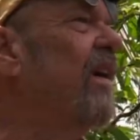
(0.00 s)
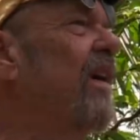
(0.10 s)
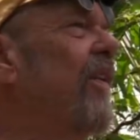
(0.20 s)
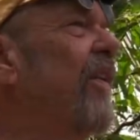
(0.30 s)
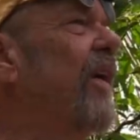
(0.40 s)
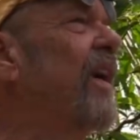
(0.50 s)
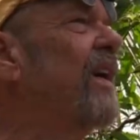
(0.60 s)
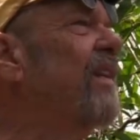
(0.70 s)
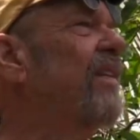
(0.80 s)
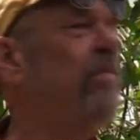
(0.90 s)
And
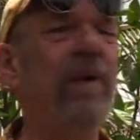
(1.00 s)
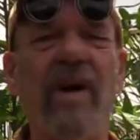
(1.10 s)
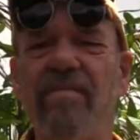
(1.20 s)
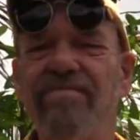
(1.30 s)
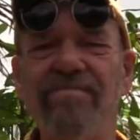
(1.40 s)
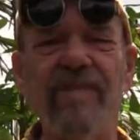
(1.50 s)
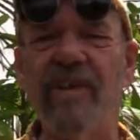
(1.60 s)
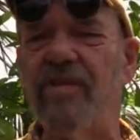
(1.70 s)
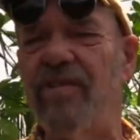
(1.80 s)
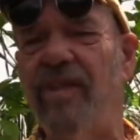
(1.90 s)
the bug, you
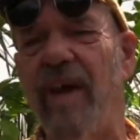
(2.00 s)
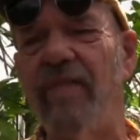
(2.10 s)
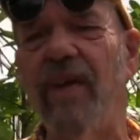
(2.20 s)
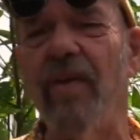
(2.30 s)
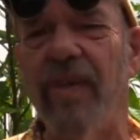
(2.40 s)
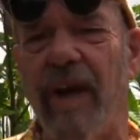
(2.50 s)
know, just had a field